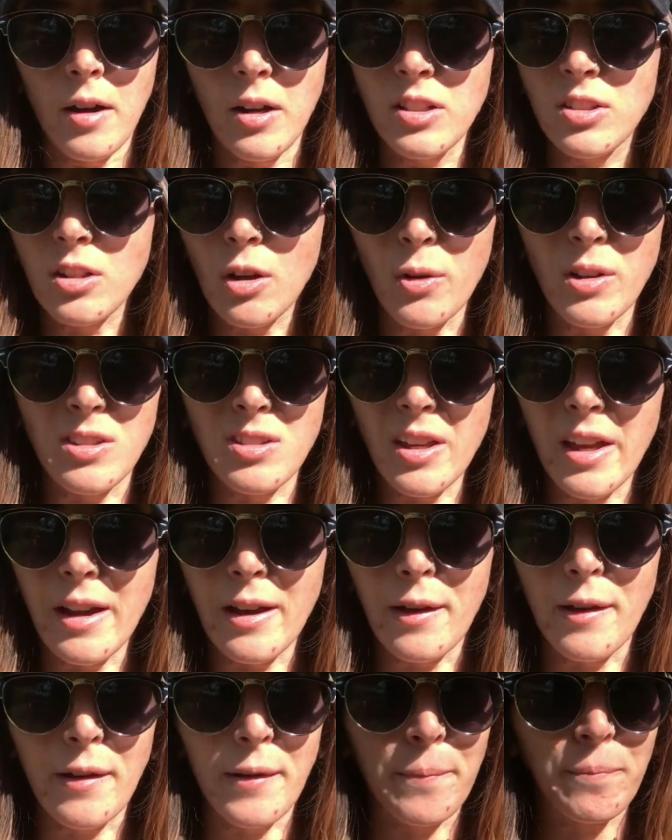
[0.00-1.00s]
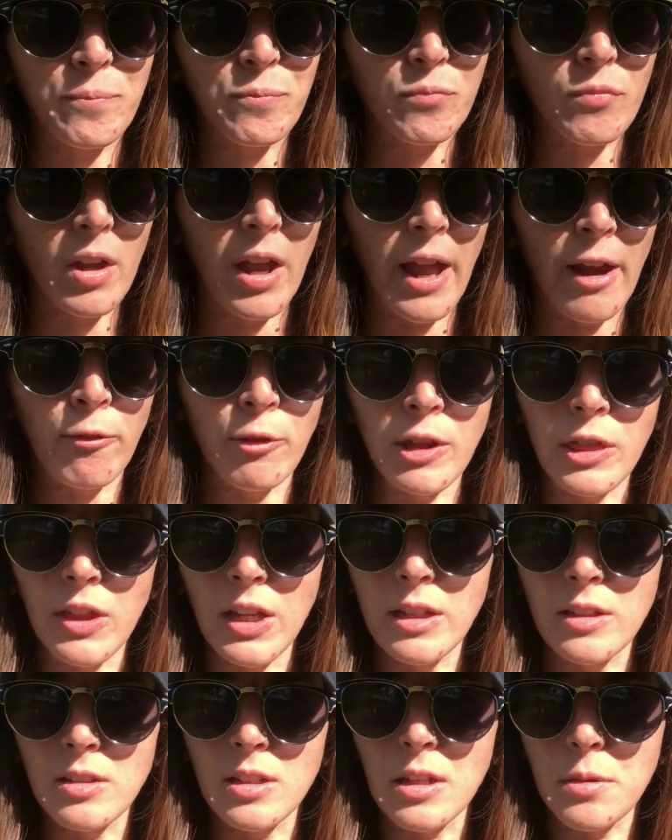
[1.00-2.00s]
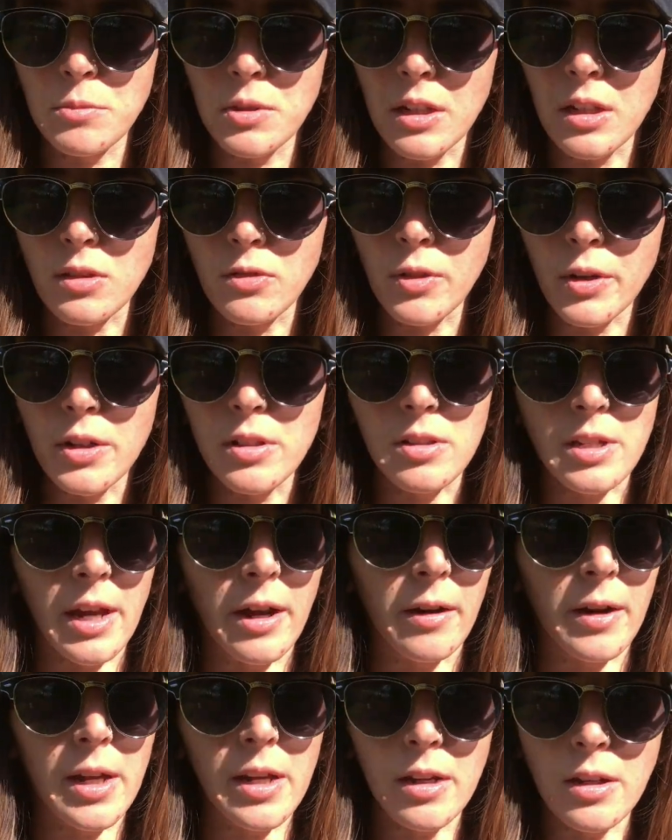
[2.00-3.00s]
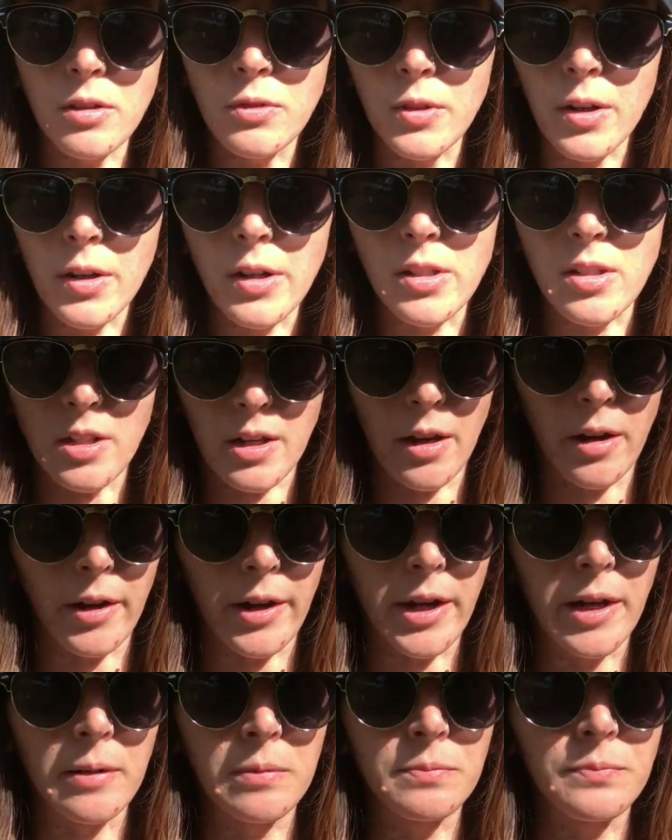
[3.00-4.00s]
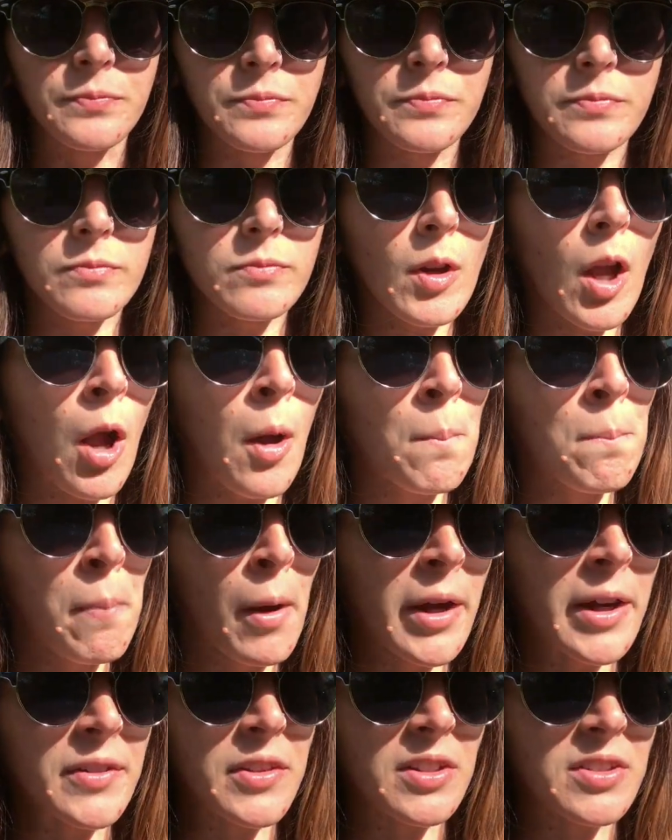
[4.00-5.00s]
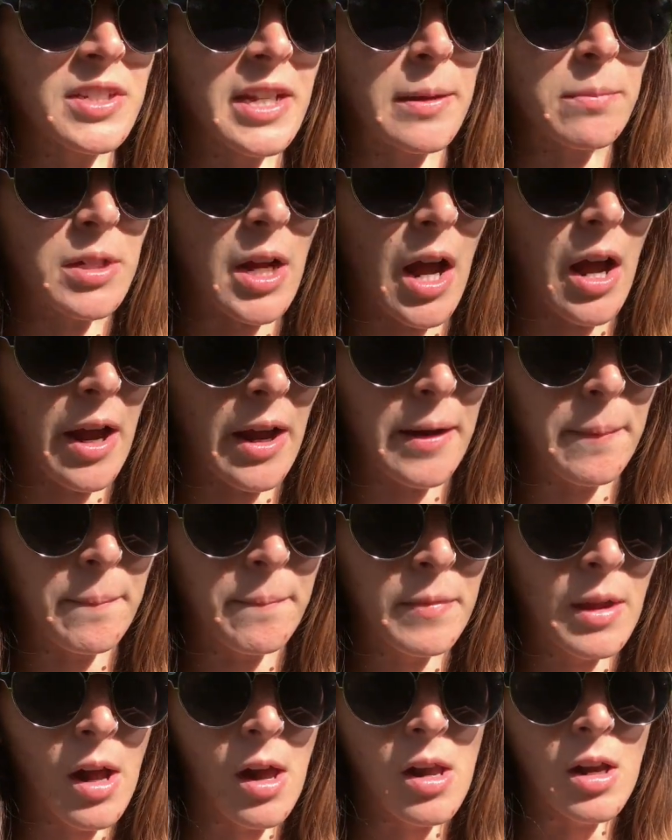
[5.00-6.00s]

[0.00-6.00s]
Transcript: So it's like, everything seems like it's very scary. It is very scary, but at the same time,